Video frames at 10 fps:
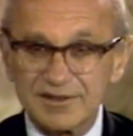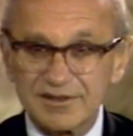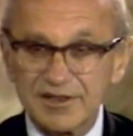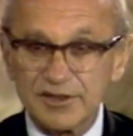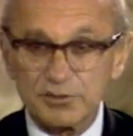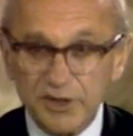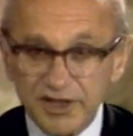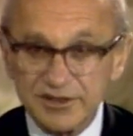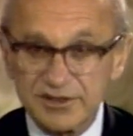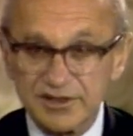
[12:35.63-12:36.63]
in
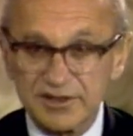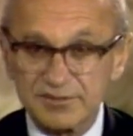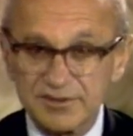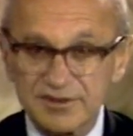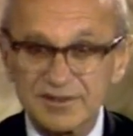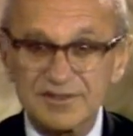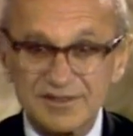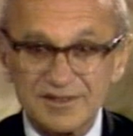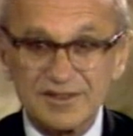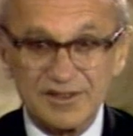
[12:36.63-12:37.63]
real terms, no, in real terms.